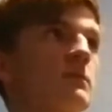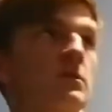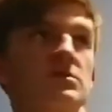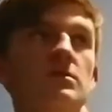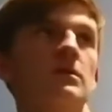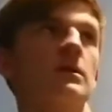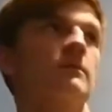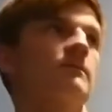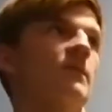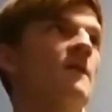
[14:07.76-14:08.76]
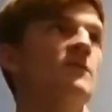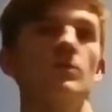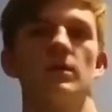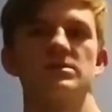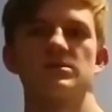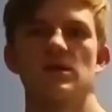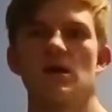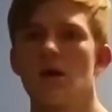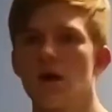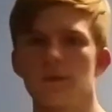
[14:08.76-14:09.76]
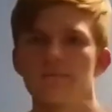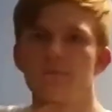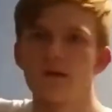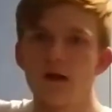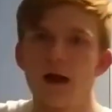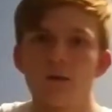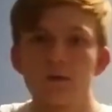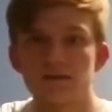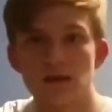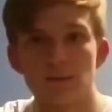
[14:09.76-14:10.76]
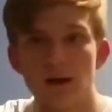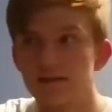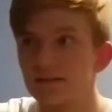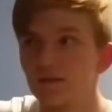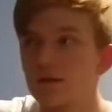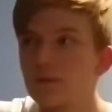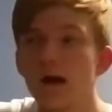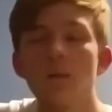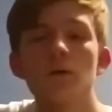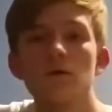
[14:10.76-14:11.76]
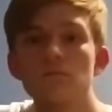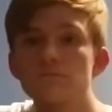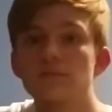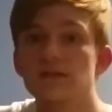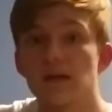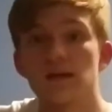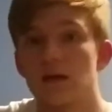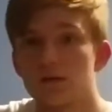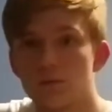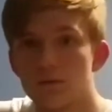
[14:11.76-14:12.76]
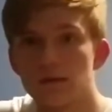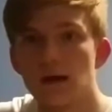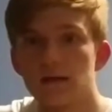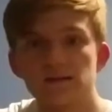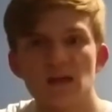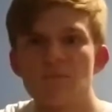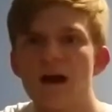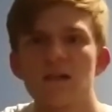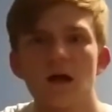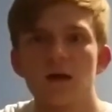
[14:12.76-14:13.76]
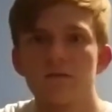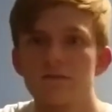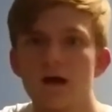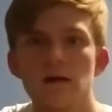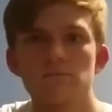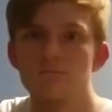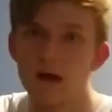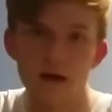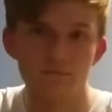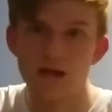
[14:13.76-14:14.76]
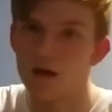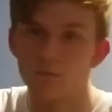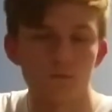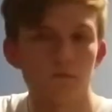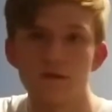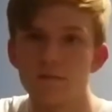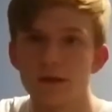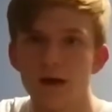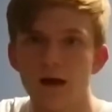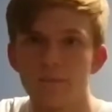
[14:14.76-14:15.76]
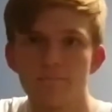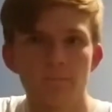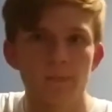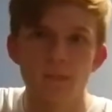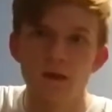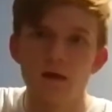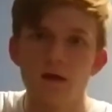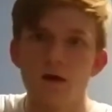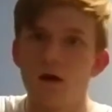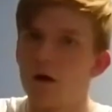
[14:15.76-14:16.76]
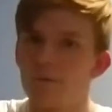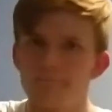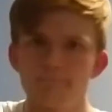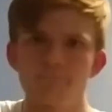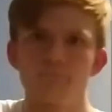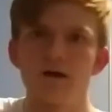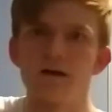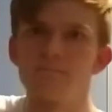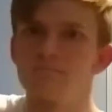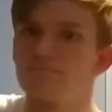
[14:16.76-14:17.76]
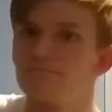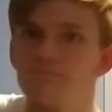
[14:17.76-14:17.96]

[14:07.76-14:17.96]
there's only like a few balls I would say. I mean, I wouldn't say buy a single EBI ball, because I can't throw EBI to save my life. I'm terrible with EBI. But